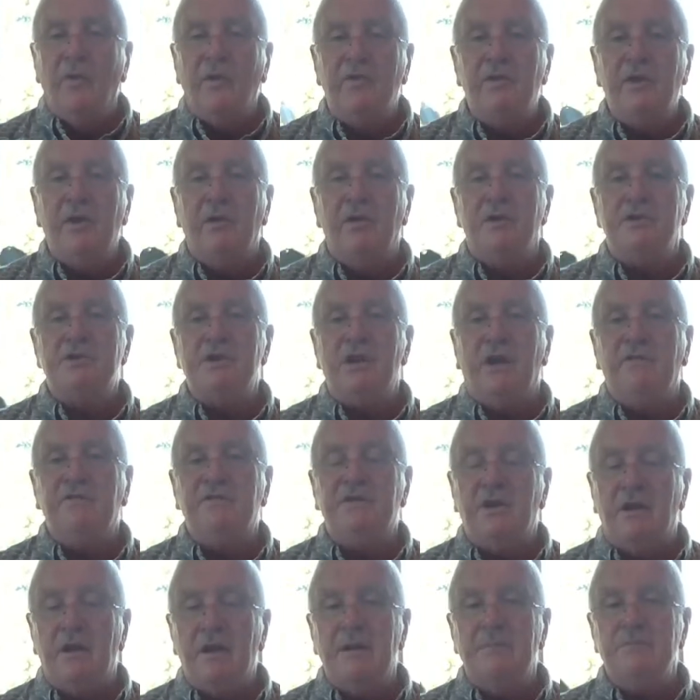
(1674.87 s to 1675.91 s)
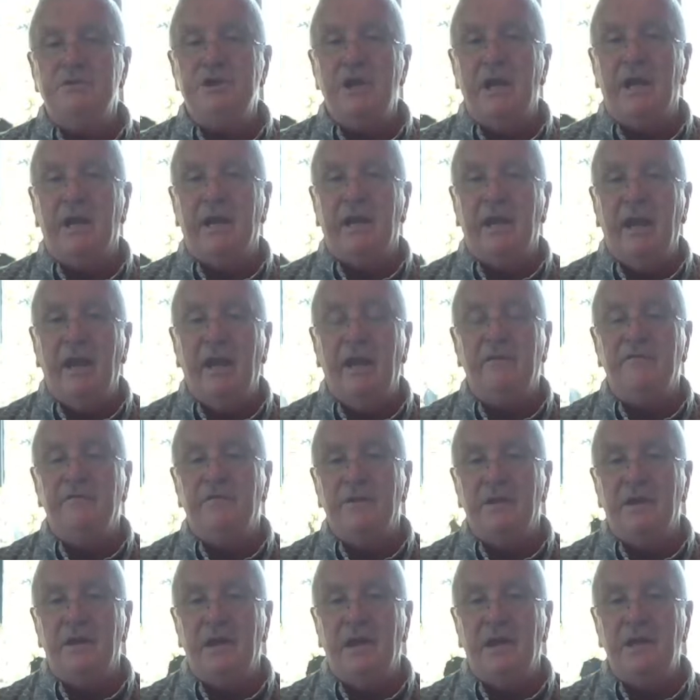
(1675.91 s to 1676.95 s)
that there are tough times yet ahead for
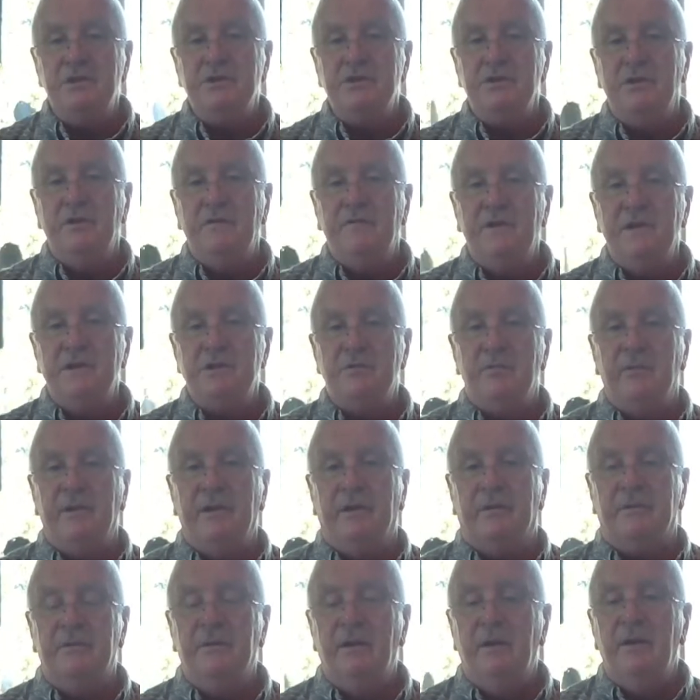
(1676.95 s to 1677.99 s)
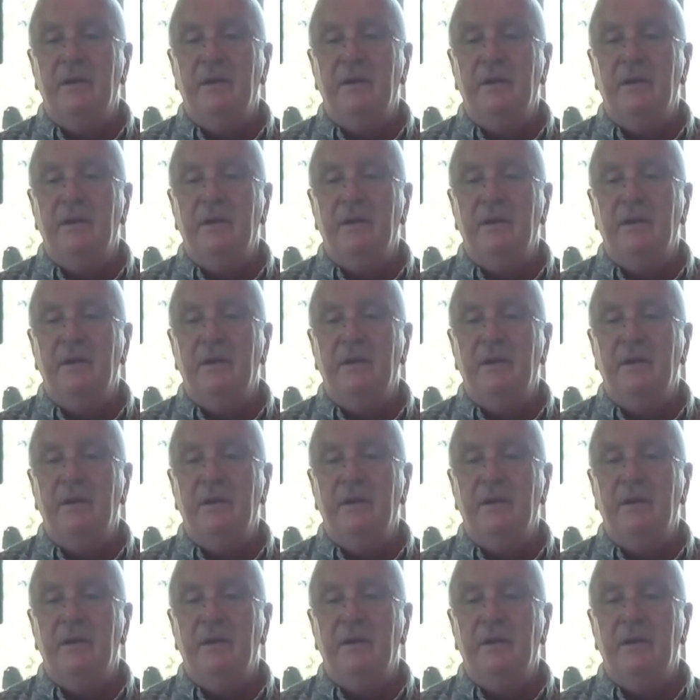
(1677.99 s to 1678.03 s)
the nation of Israel.